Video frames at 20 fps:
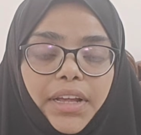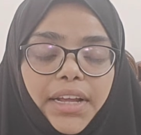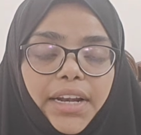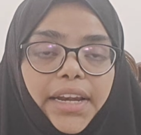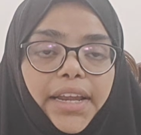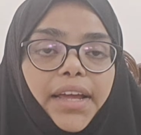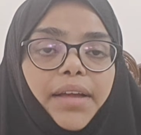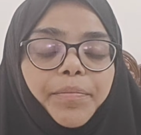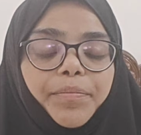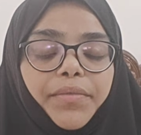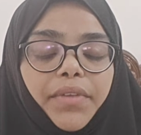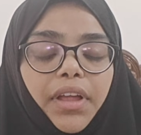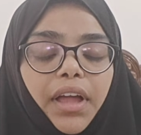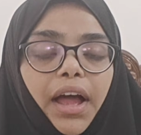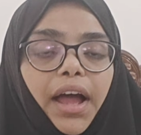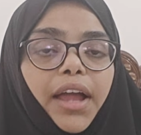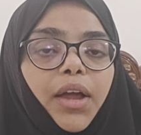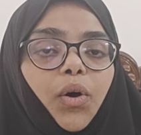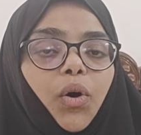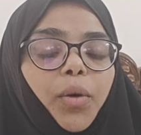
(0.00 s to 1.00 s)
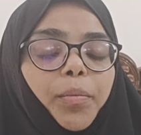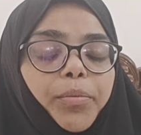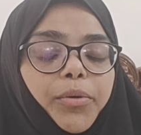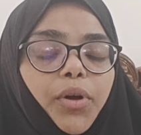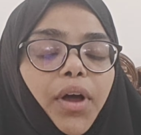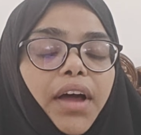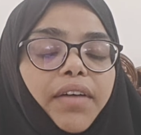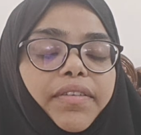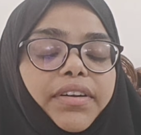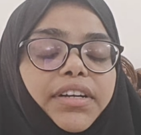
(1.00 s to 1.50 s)
Clear? I hope
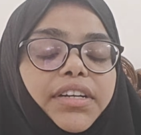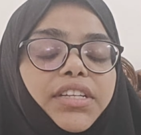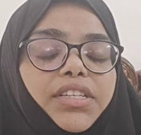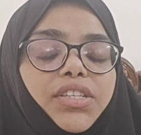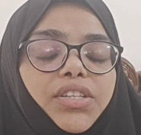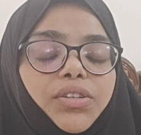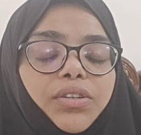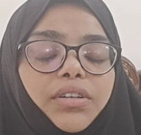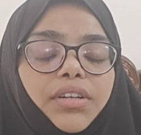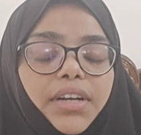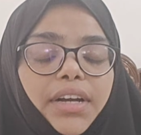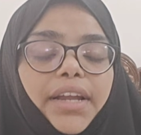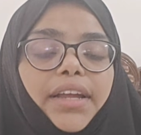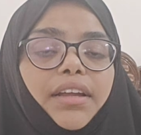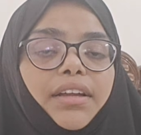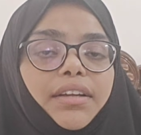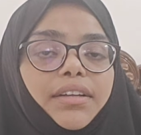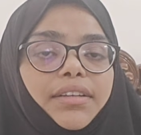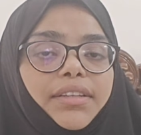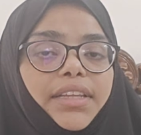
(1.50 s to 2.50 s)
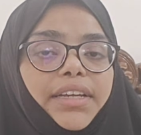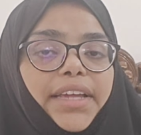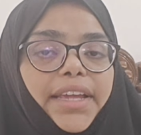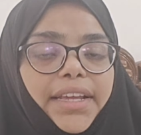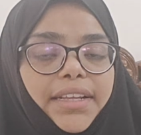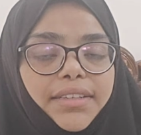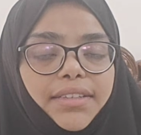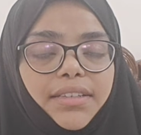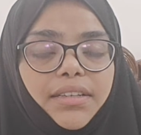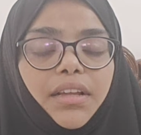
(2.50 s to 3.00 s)
you have understood like the
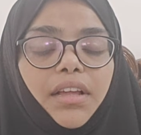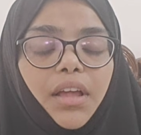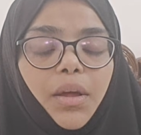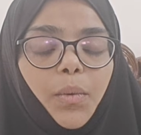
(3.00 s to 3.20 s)
case.